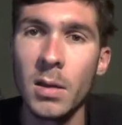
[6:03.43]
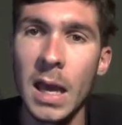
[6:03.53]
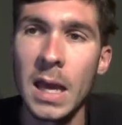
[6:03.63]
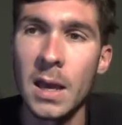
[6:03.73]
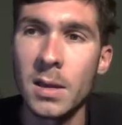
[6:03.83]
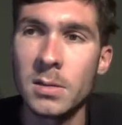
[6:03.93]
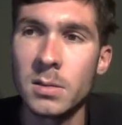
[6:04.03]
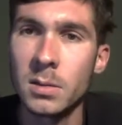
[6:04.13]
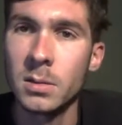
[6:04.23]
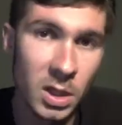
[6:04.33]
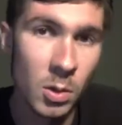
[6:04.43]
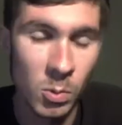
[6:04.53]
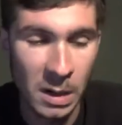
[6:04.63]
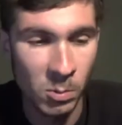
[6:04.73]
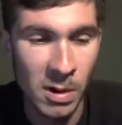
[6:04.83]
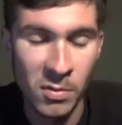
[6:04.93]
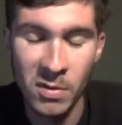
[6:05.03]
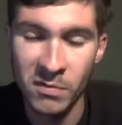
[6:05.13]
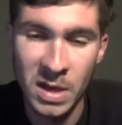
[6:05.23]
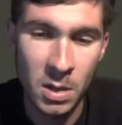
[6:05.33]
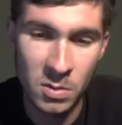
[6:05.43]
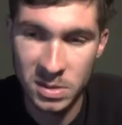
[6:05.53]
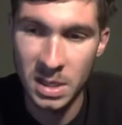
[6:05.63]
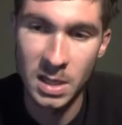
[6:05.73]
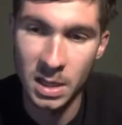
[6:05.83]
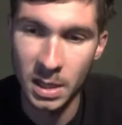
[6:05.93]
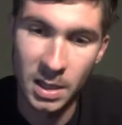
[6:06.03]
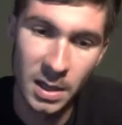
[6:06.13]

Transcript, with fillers: and, you know, where where their videos uh,